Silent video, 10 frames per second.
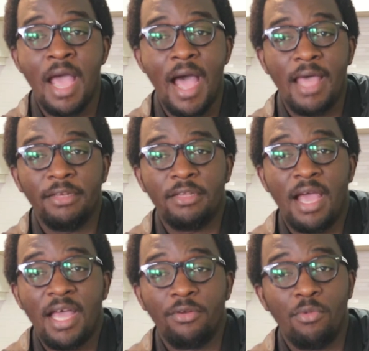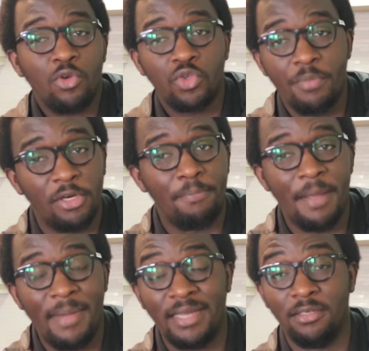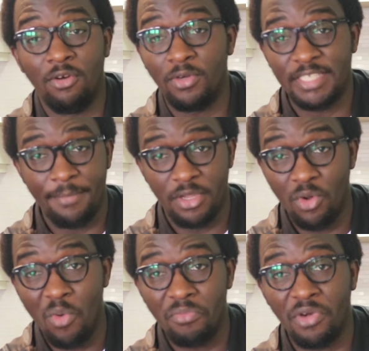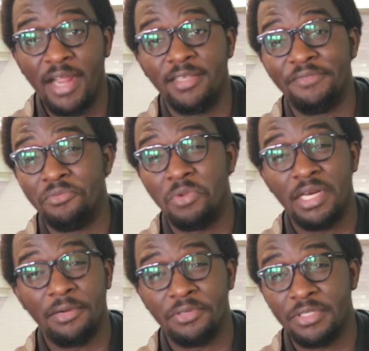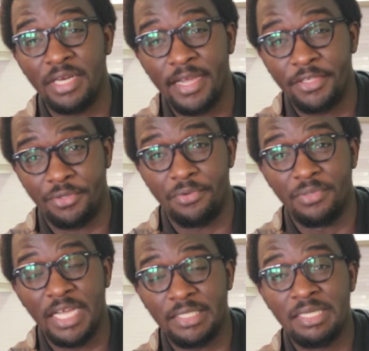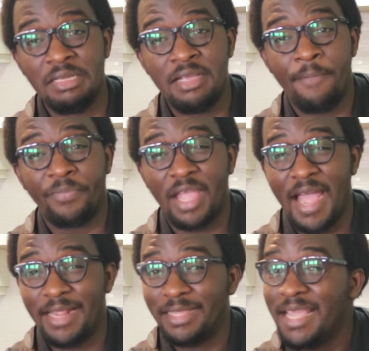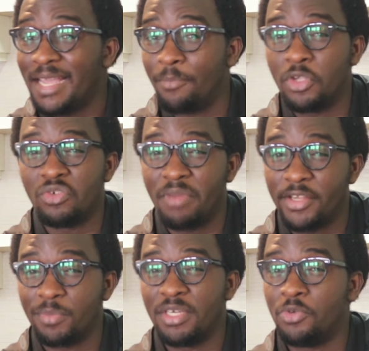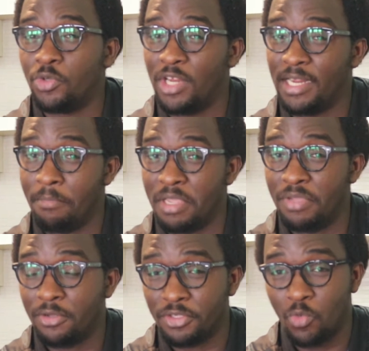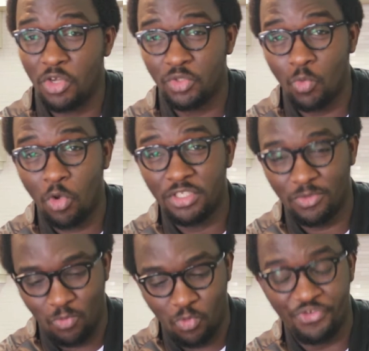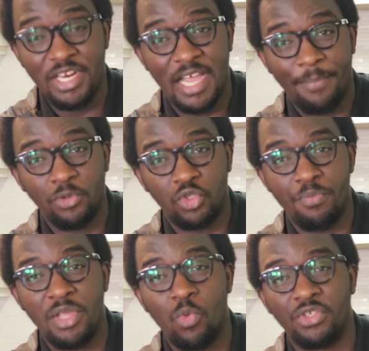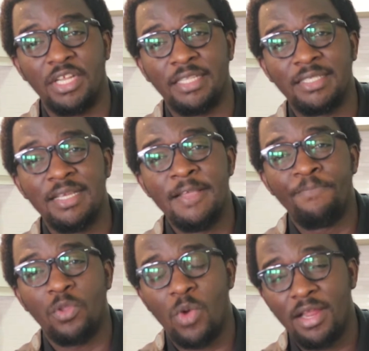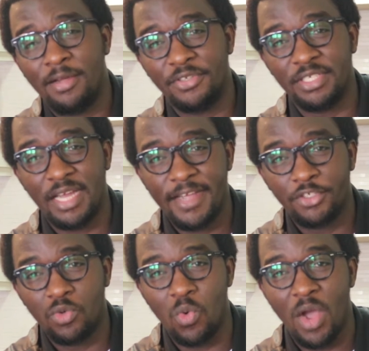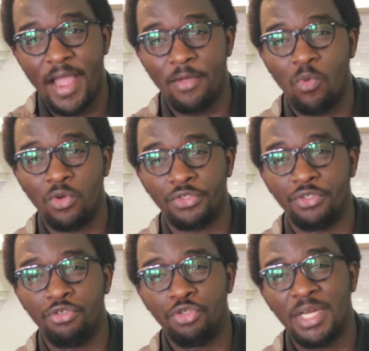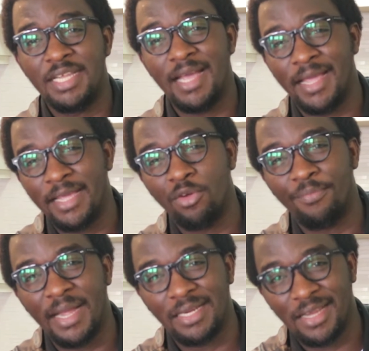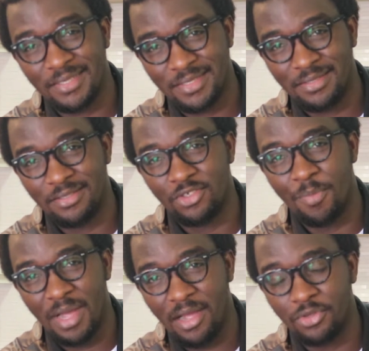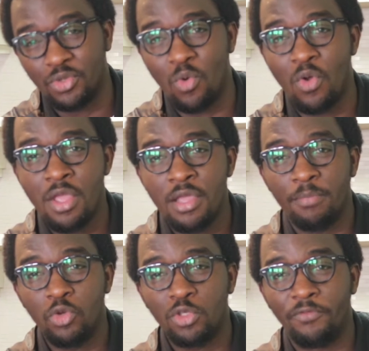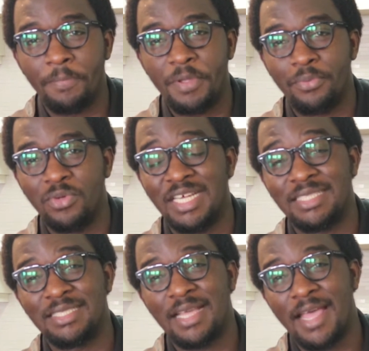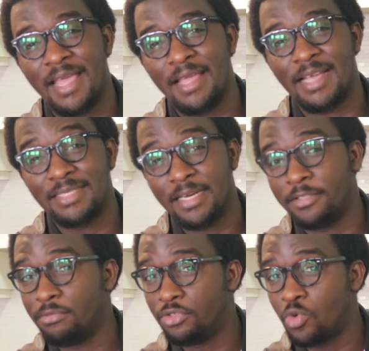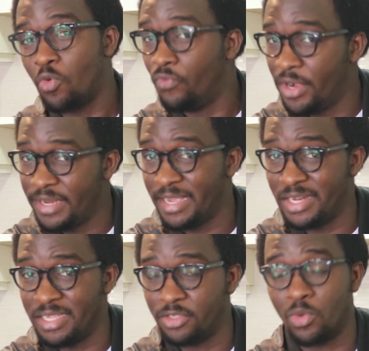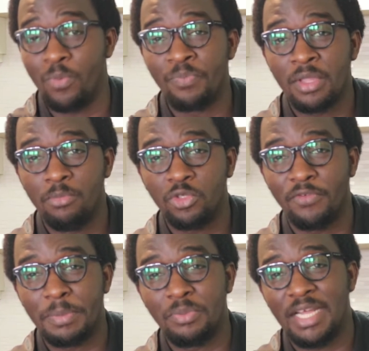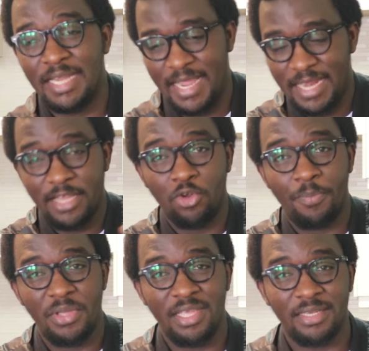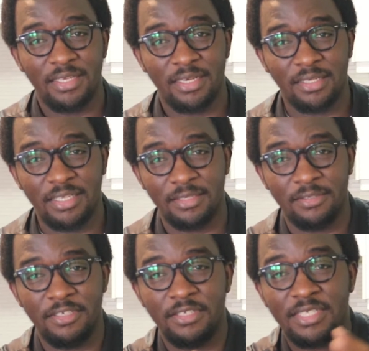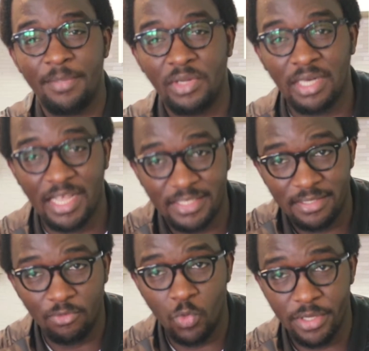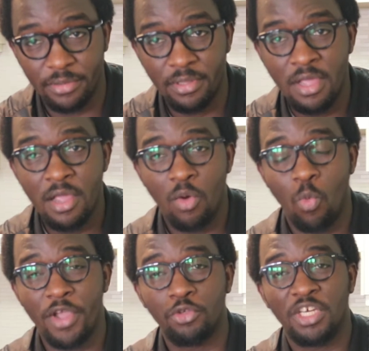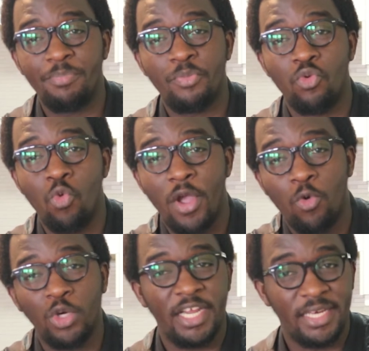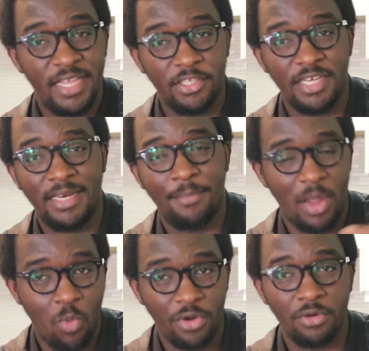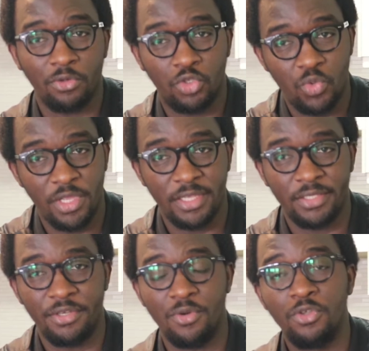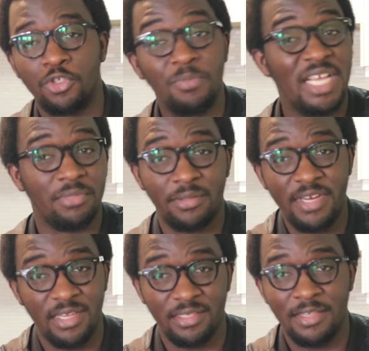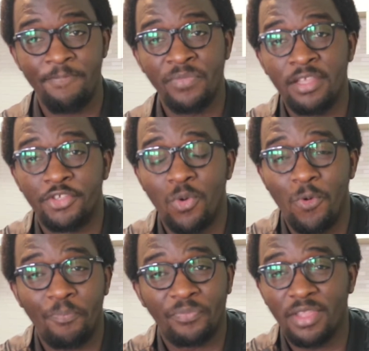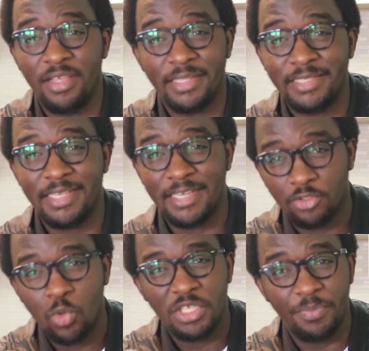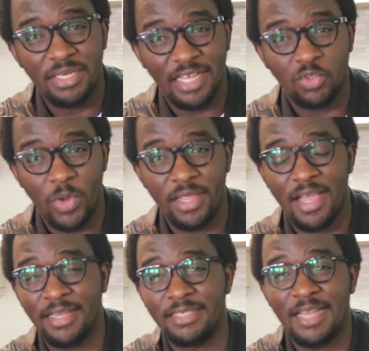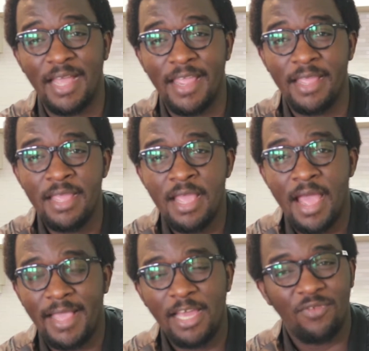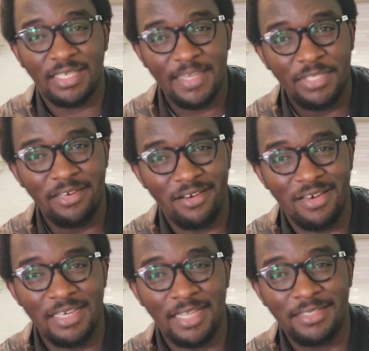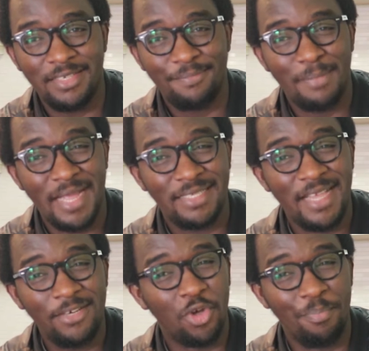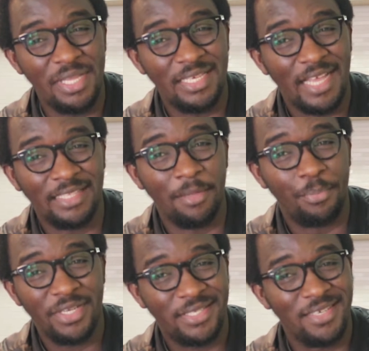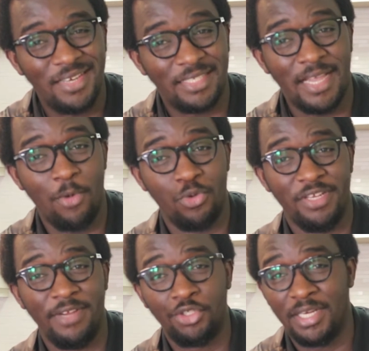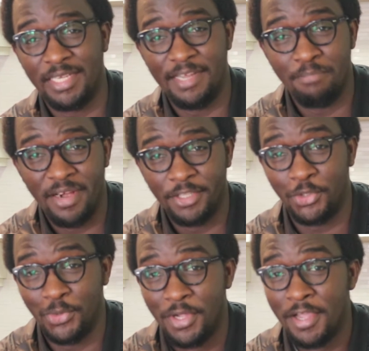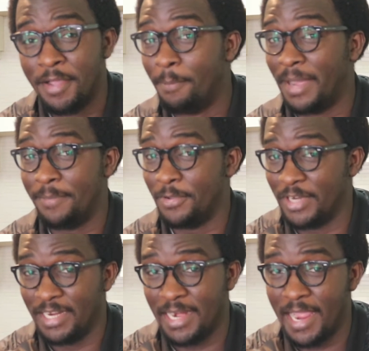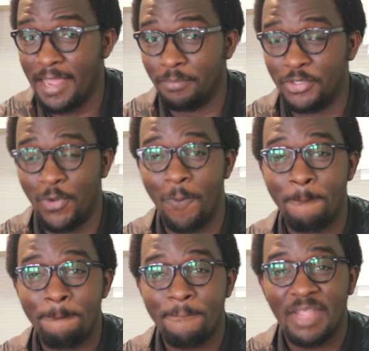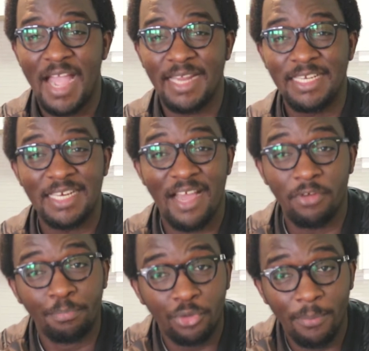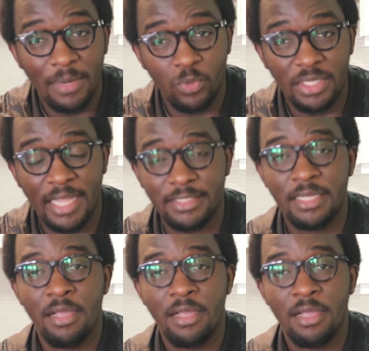And I had also made up my mind a long time ago, right? Even when I was in high school, that I think I'm going to marry somebody who's older than me, because what really happened to me was that while I was in high school, I was usually ahead of my class somehow. So most of the people that I started school very early. So most of the people that I ended up in the same class with were usually people who were older in age, either by 1 or 2 years, sometimes 3 years. So it has always been that way, and I kind of accepted early that it might end up being that the person that I would eventually get married to might be older than I am. So I didn't have a problem with that.